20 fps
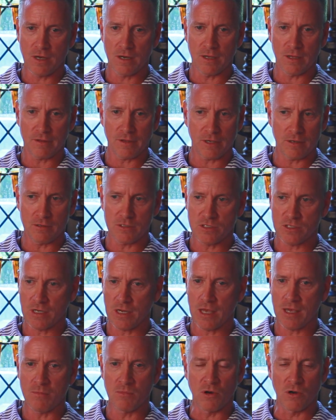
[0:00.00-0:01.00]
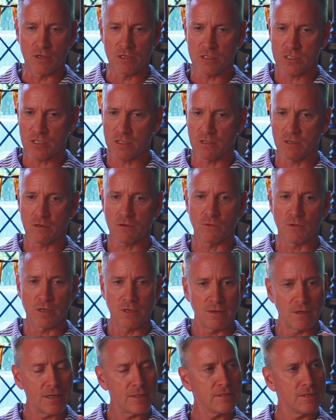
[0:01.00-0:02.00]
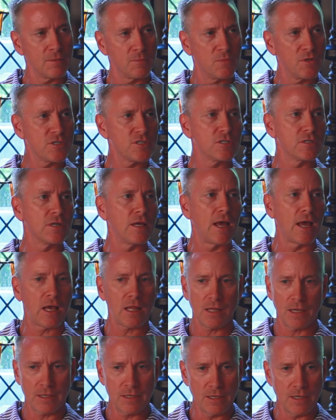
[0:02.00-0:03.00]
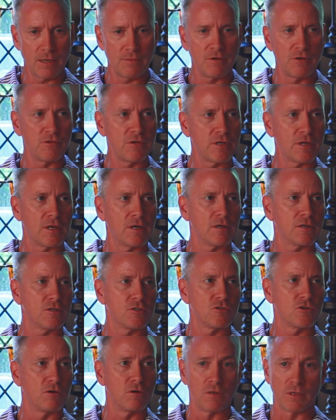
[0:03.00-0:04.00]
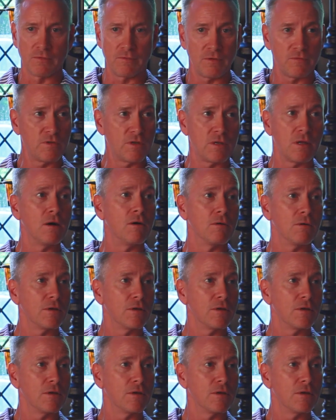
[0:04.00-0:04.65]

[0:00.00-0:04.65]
I think I was in A-ball, he said, look, when you're out there pitching, act like you have everything under control, even if you don't.